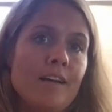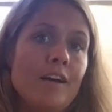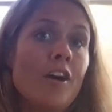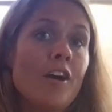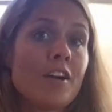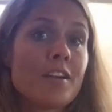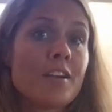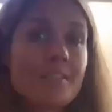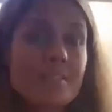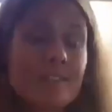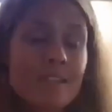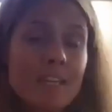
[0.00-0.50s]

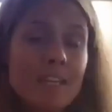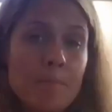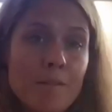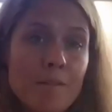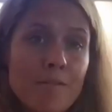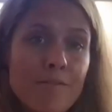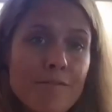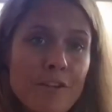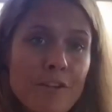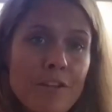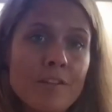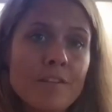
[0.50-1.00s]
Our team
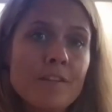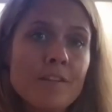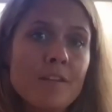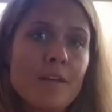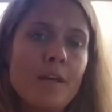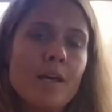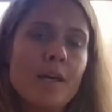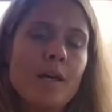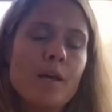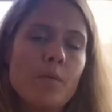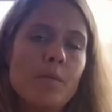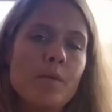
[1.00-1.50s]
in Fynd,
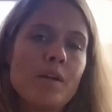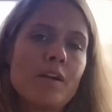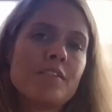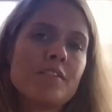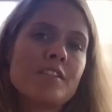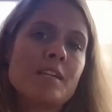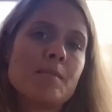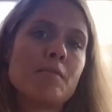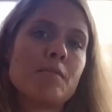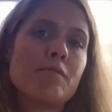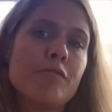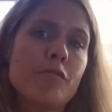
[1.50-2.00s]
we are a
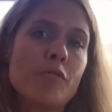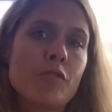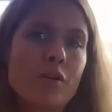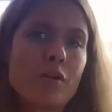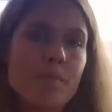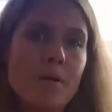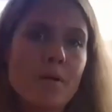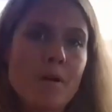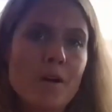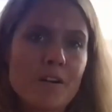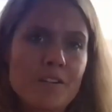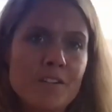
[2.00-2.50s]
team of
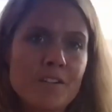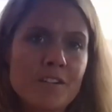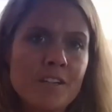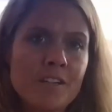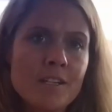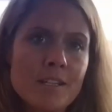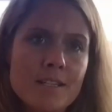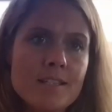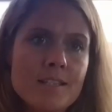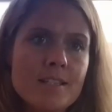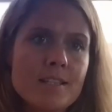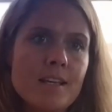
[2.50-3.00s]
4
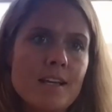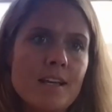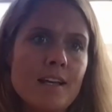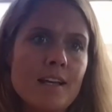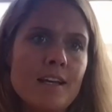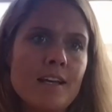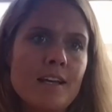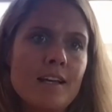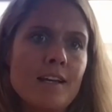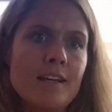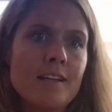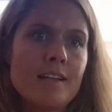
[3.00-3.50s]
partners.
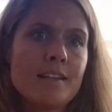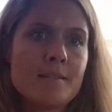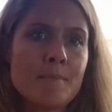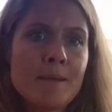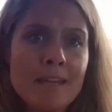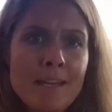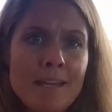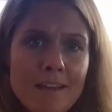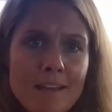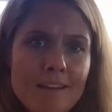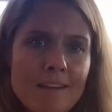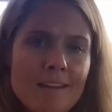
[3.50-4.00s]
It's
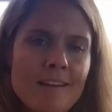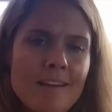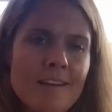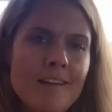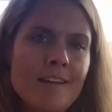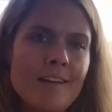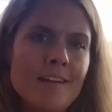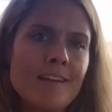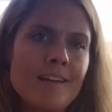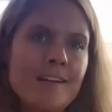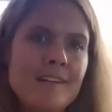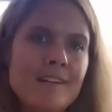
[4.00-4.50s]
me,
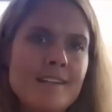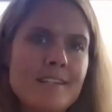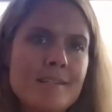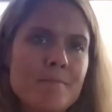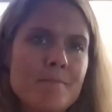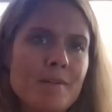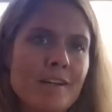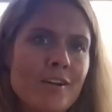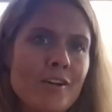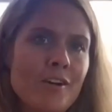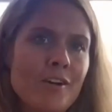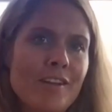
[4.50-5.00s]
it's
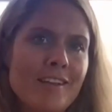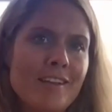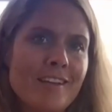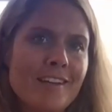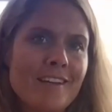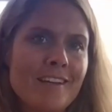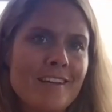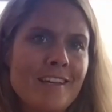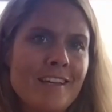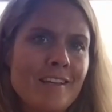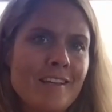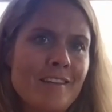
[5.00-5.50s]
my
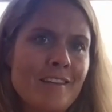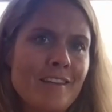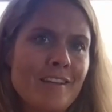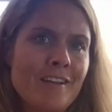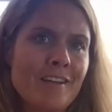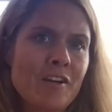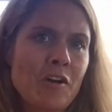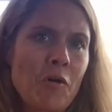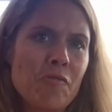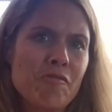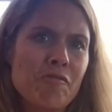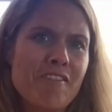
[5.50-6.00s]
colleague
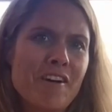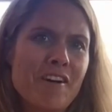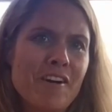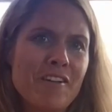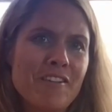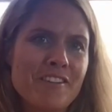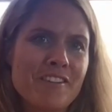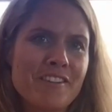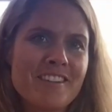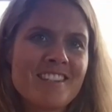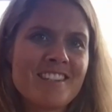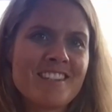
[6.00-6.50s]
and
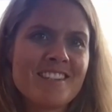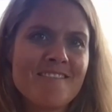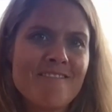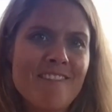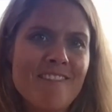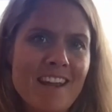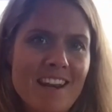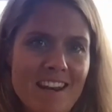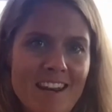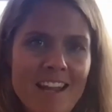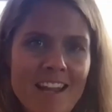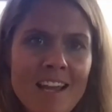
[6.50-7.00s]
co-founder
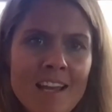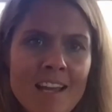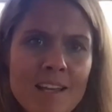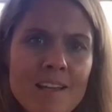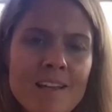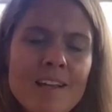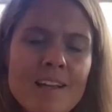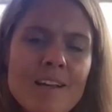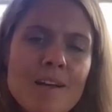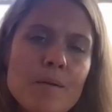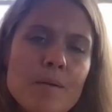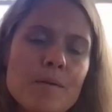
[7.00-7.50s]

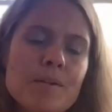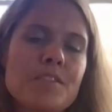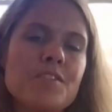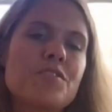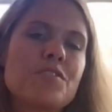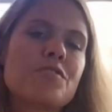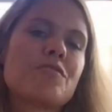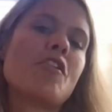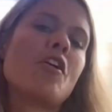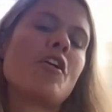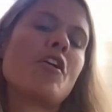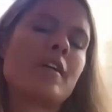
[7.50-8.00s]
Sverre, with
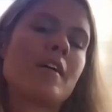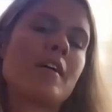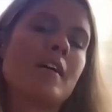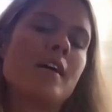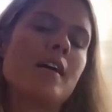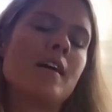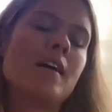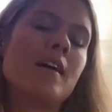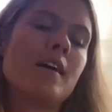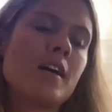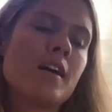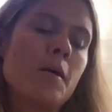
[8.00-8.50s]
strong
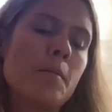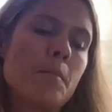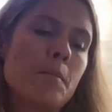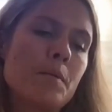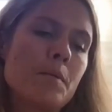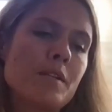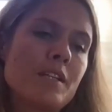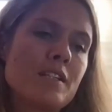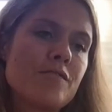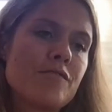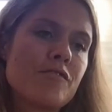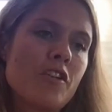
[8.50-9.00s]

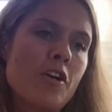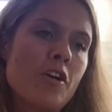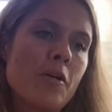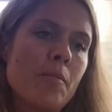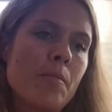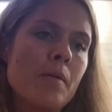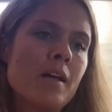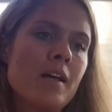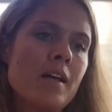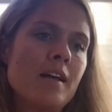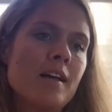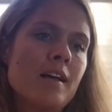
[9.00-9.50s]
competence
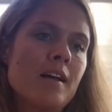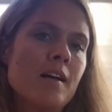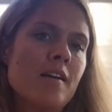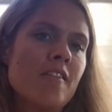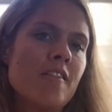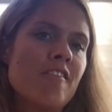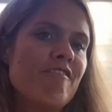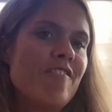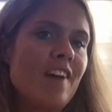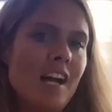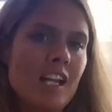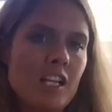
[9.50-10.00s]
from
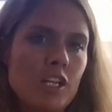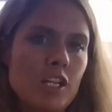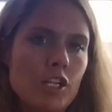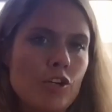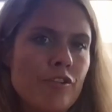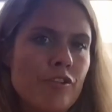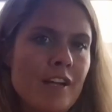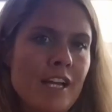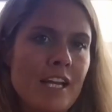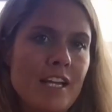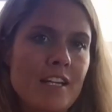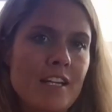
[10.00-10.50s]
value
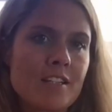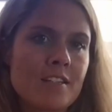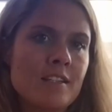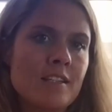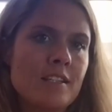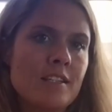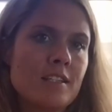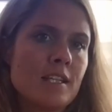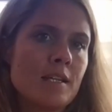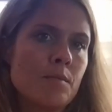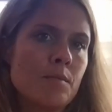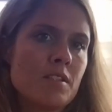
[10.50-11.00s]

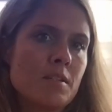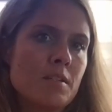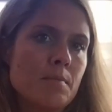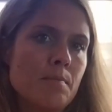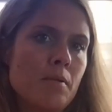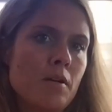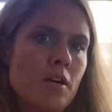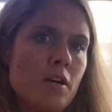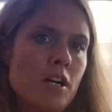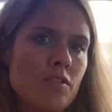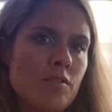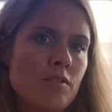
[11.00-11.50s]
creation. He was a
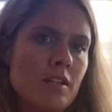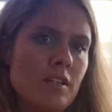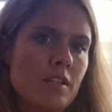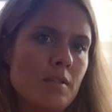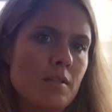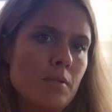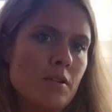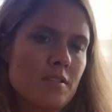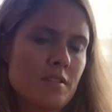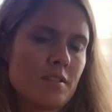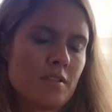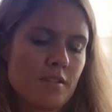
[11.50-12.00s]
partner at the
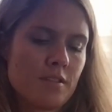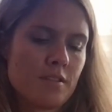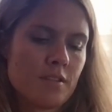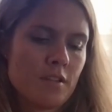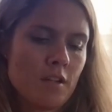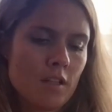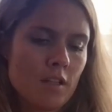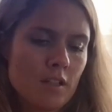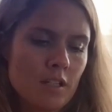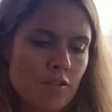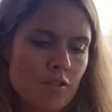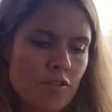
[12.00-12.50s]
Boston
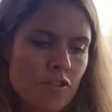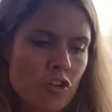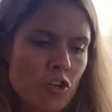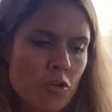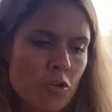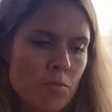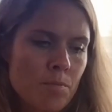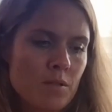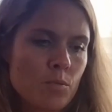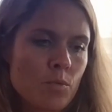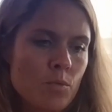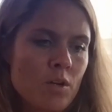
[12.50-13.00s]
Consulting
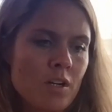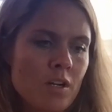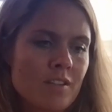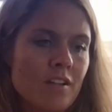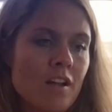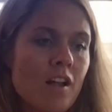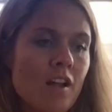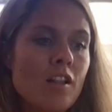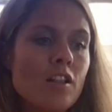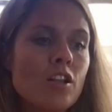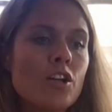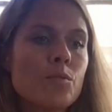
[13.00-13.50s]
Group, has
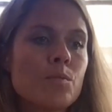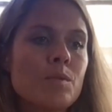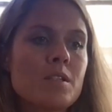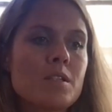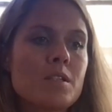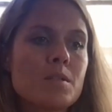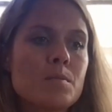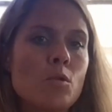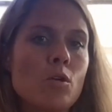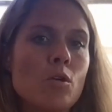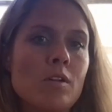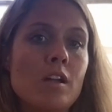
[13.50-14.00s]
worked a lot
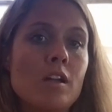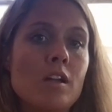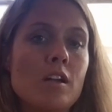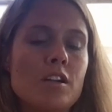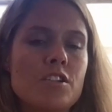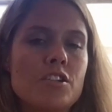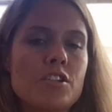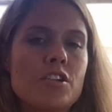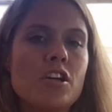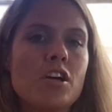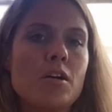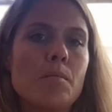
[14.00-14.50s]
with small and
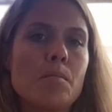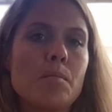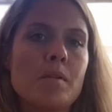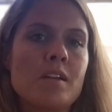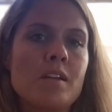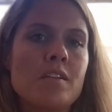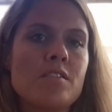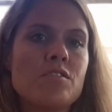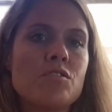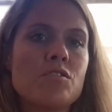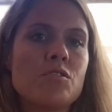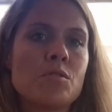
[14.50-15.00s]
larger
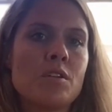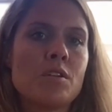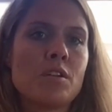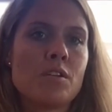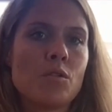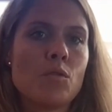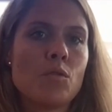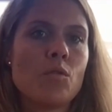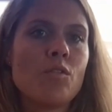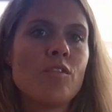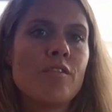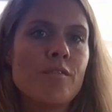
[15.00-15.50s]
companies
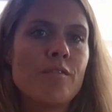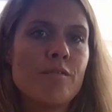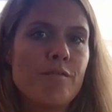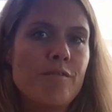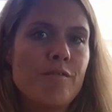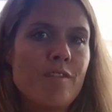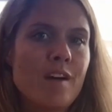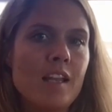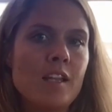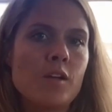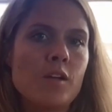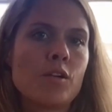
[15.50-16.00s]
on
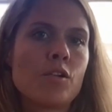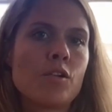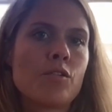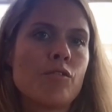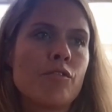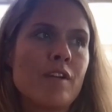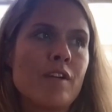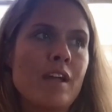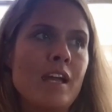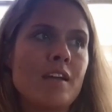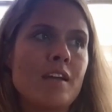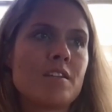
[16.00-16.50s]
value
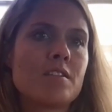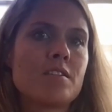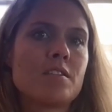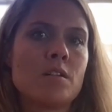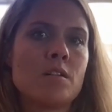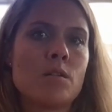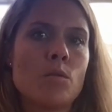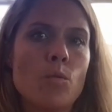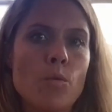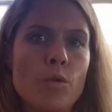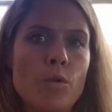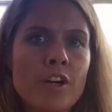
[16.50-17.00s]

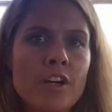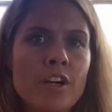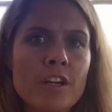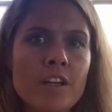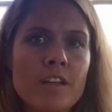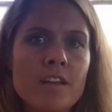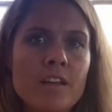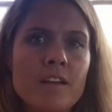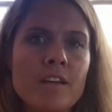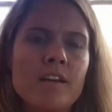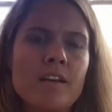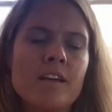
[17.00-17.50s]
creation
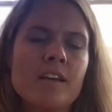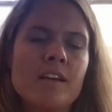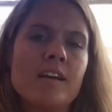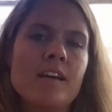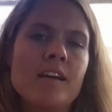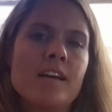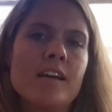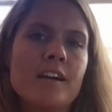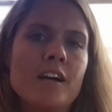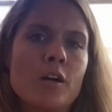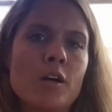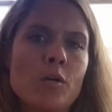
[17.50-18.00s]
work.
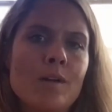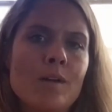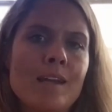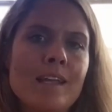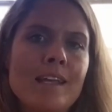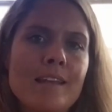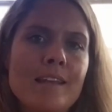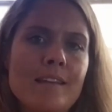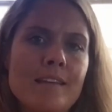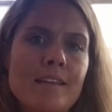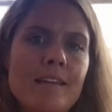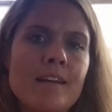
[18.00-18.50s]

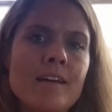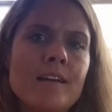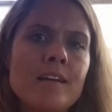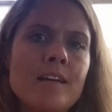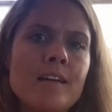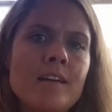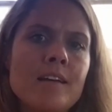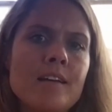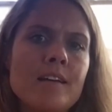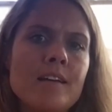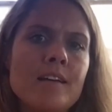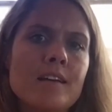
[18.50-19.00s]
Caroline
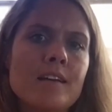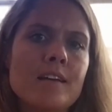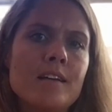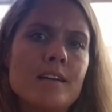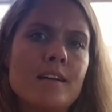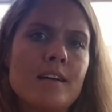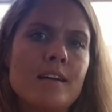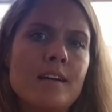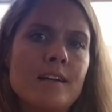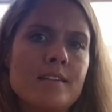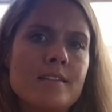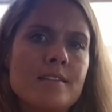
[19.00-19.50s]

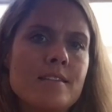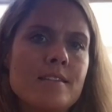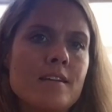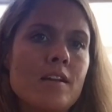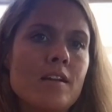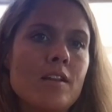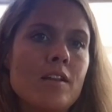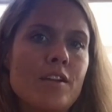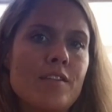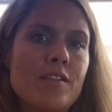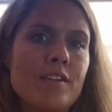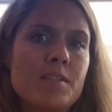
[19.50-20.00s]
has
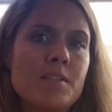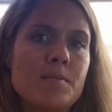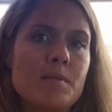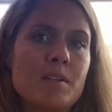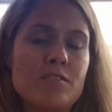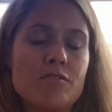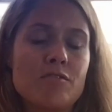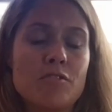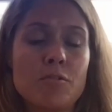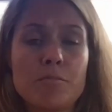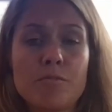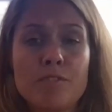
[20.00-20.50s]
a lot of
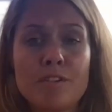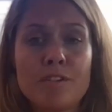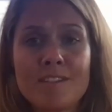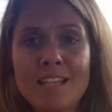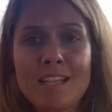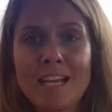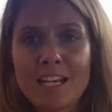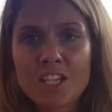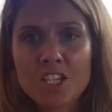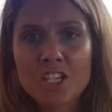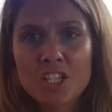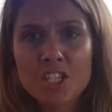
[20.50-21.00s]
experience from
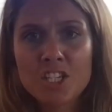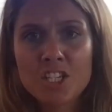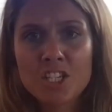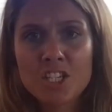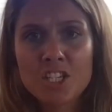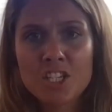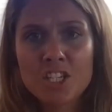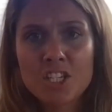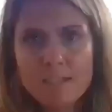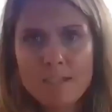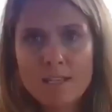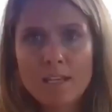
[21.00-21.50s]

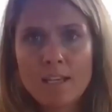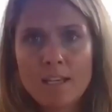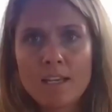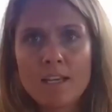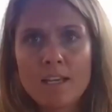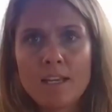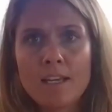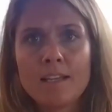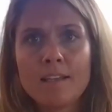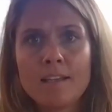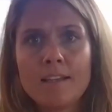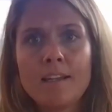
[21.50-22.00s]
transactions
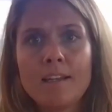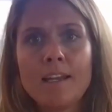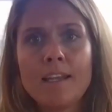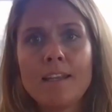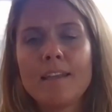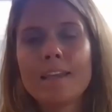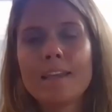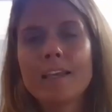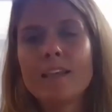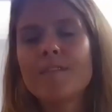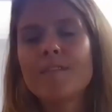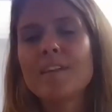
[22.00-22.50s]
in the
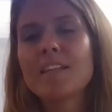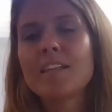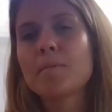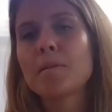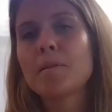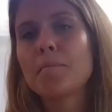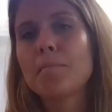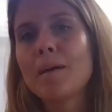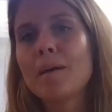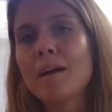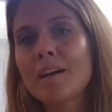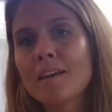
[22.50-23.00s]
leading
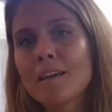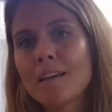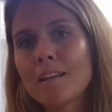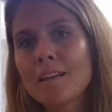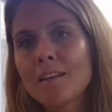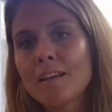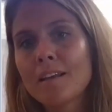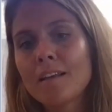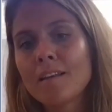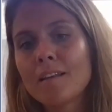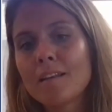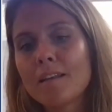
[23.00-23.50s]
investment bank
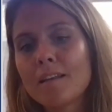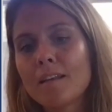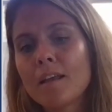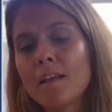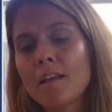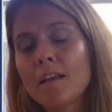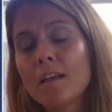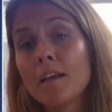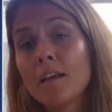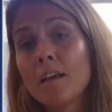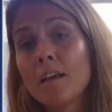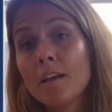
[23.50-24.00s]
in
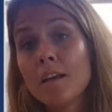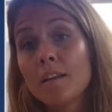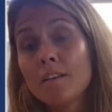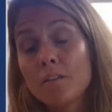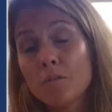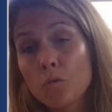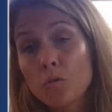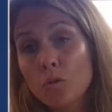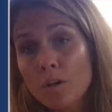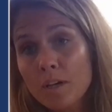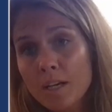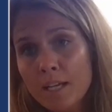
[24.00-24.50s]
the
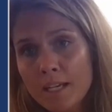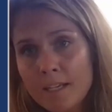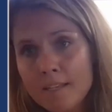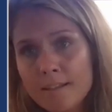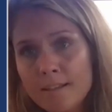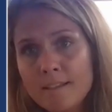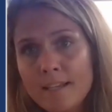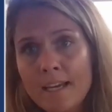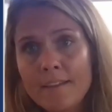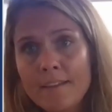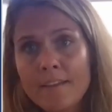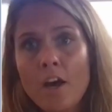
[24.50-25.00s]

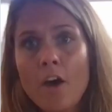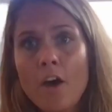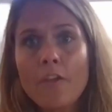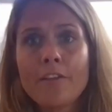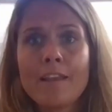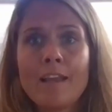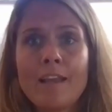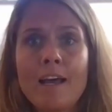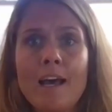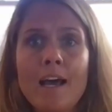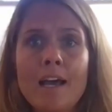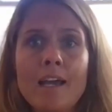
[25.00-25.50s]
Nordics. And
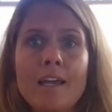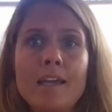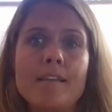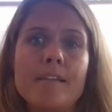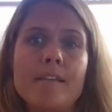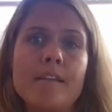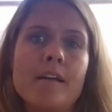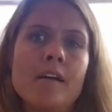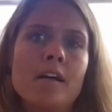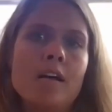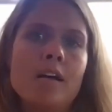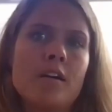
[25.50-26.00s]
Atle
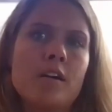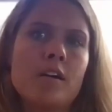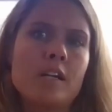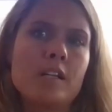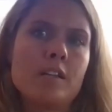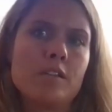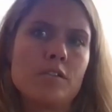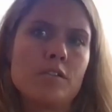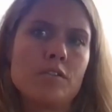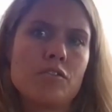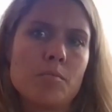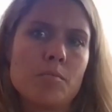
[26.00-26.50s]
Eide, our
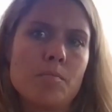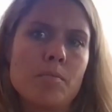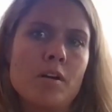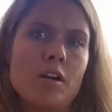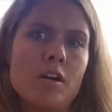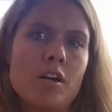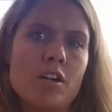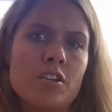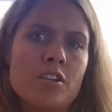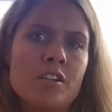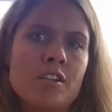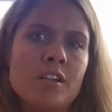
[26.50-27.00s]
industry
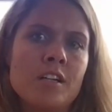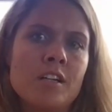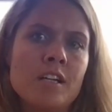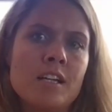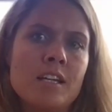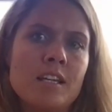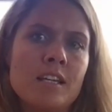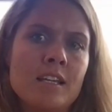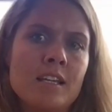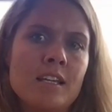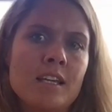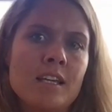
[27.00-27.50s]
partner,
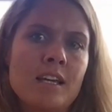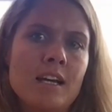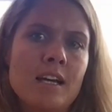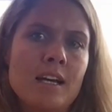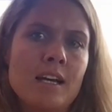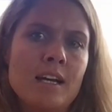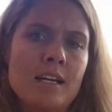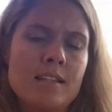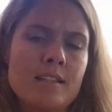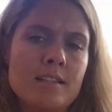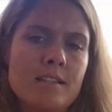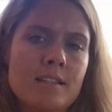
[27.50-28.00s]
he
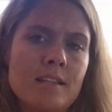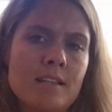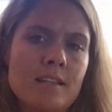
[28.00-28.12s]
has